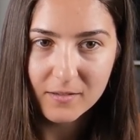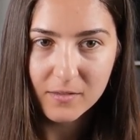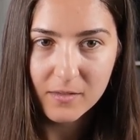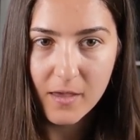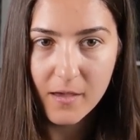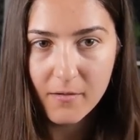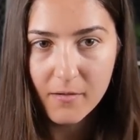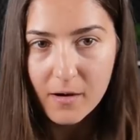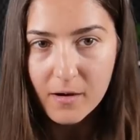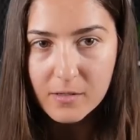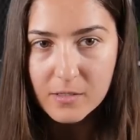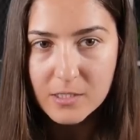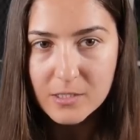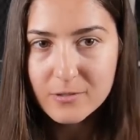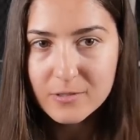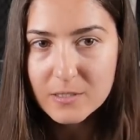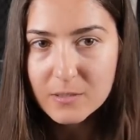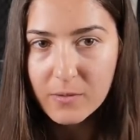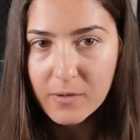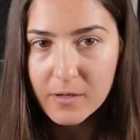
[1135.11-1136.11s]
There are two
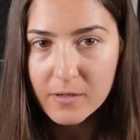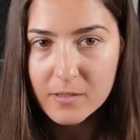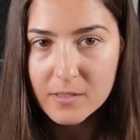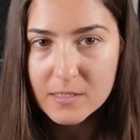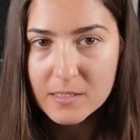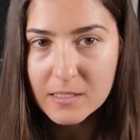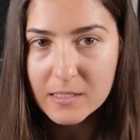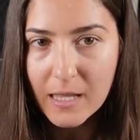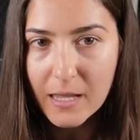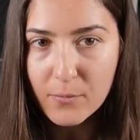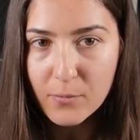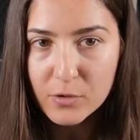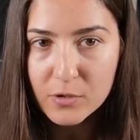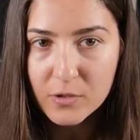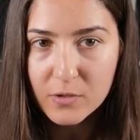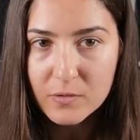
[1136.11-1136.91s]
squares that I would